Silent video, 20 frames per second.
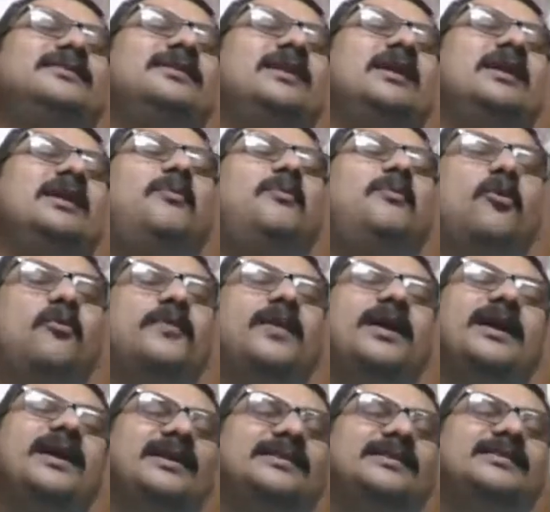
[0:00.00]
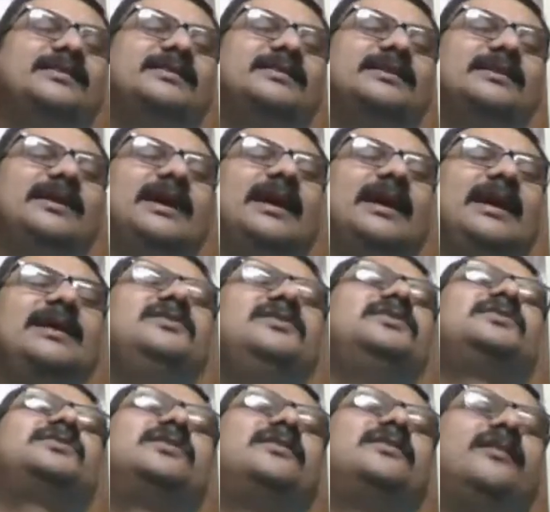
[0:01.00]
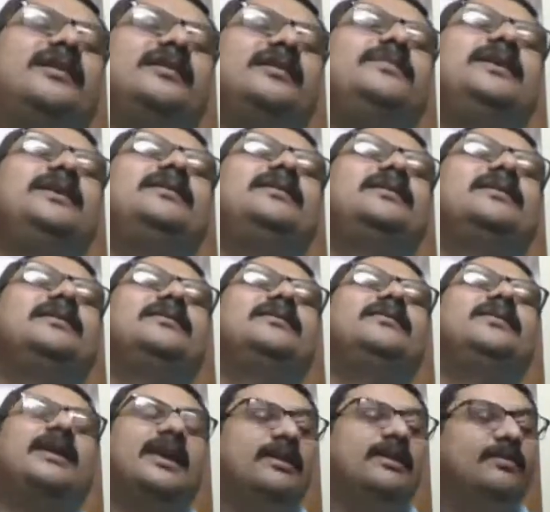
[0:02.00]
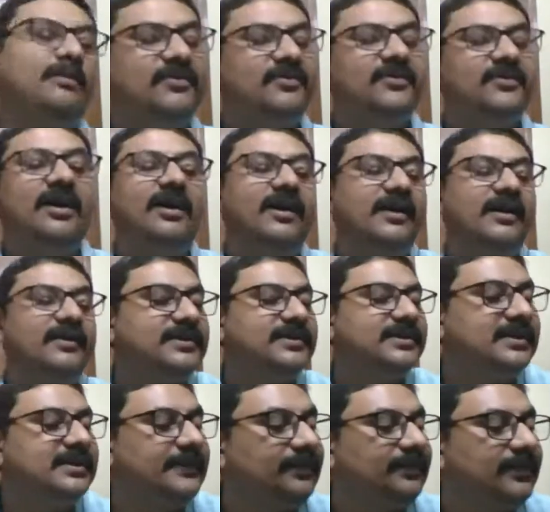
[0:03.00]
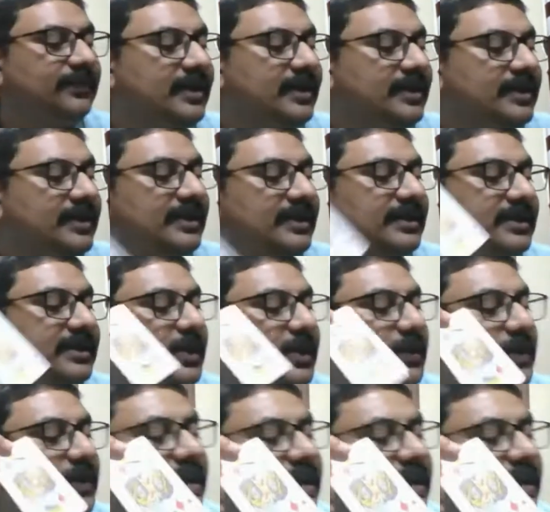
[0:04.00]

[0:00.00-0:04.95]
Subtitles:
Pope is in describing the game of cards. So the